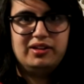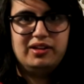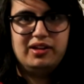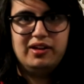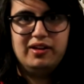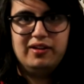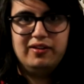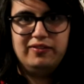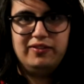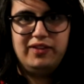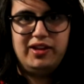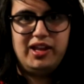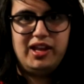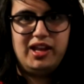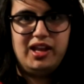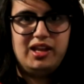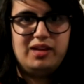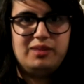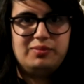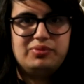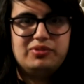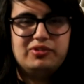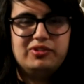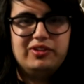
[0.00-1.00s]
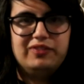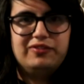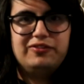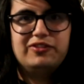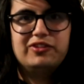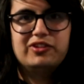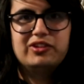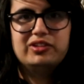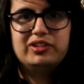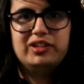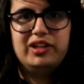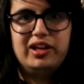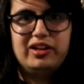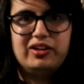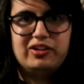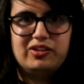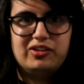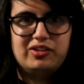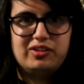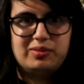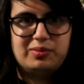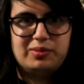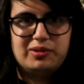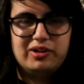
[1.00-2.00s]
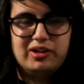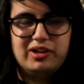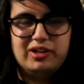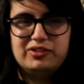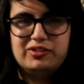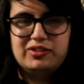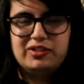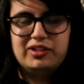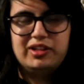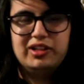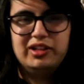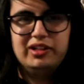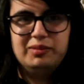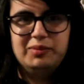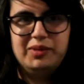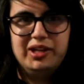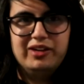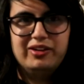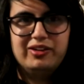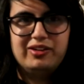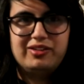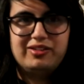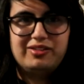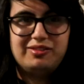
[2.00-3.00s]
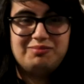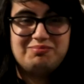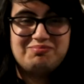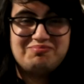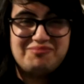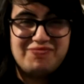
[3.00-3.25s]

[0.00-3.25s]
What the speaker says: of 8.4 liters per 100 kilometers.